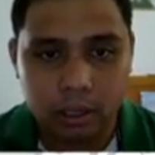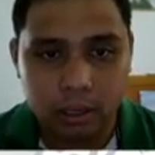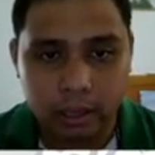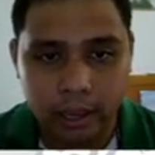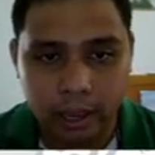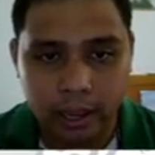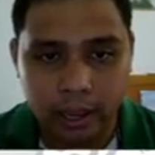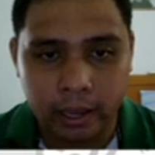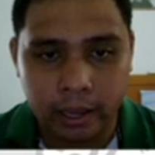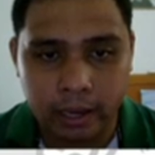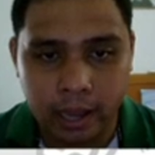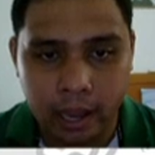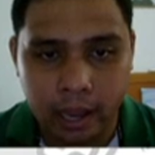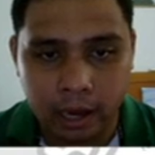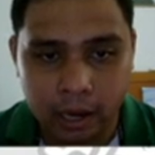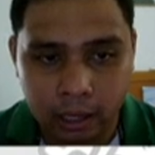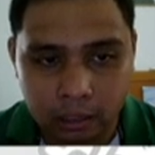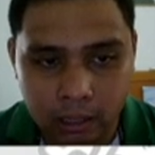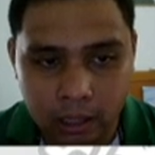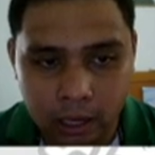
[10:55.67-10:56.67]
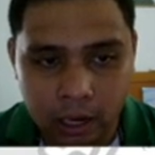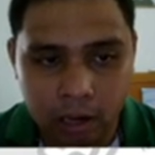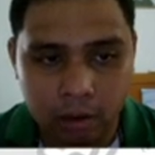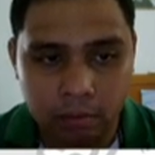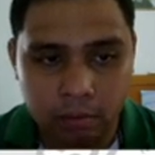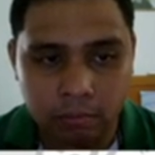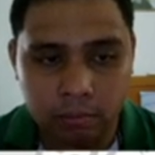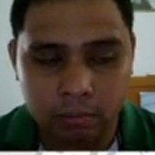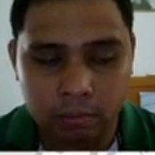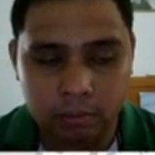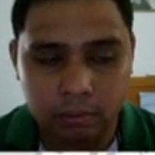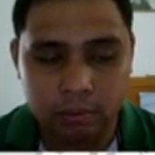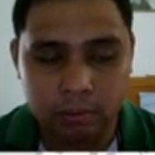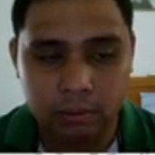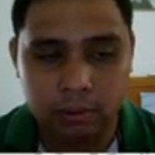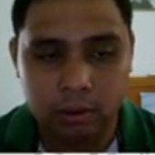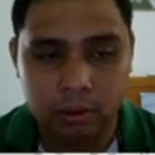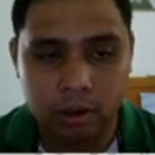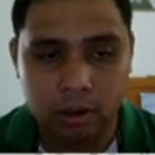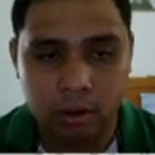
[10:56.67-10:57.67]
and a lot of,
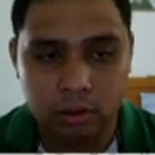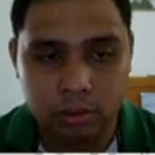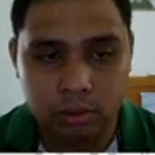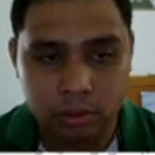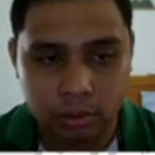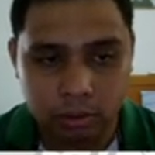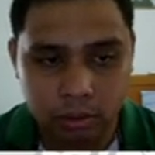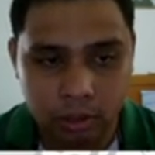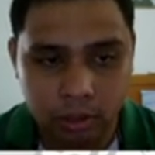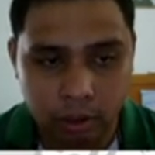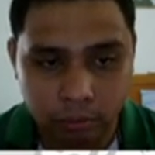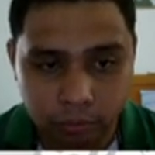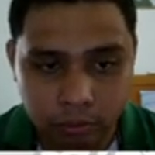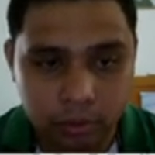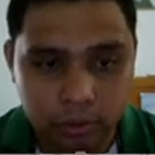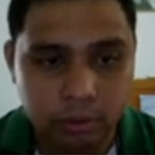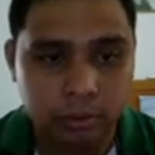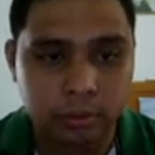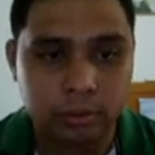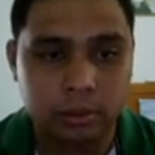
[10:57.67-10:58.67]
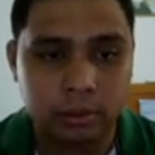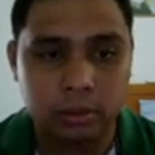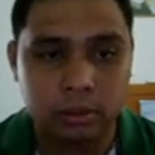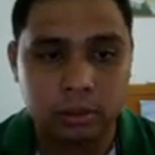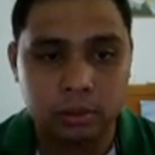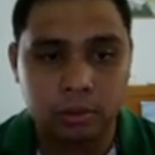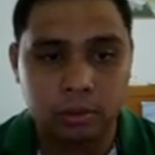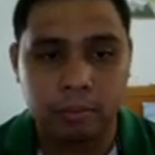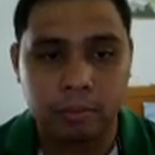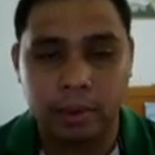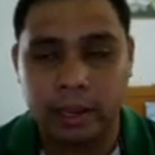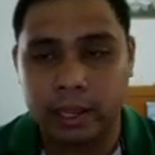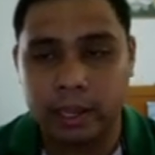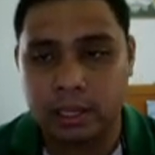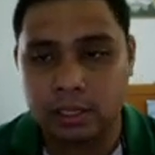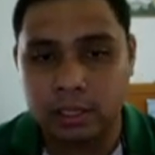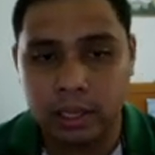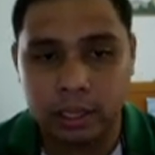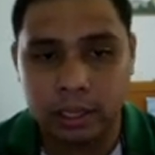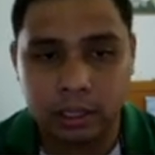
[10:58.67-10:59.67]
also a few, to make a
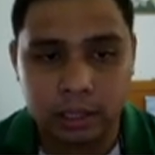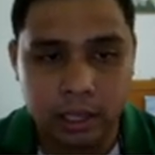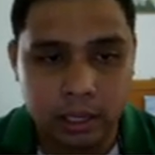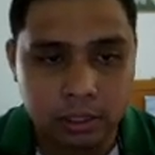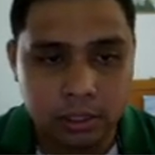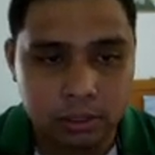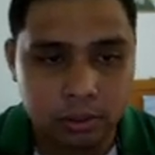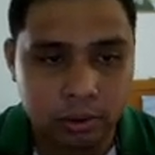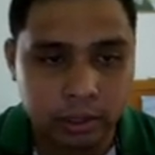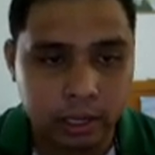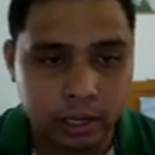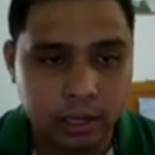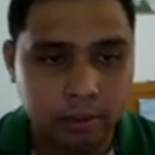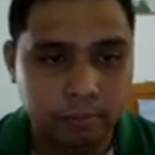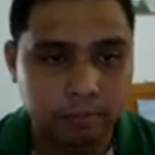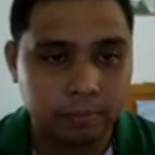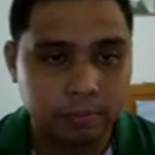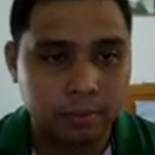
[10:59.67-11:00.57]
sentence. Okay,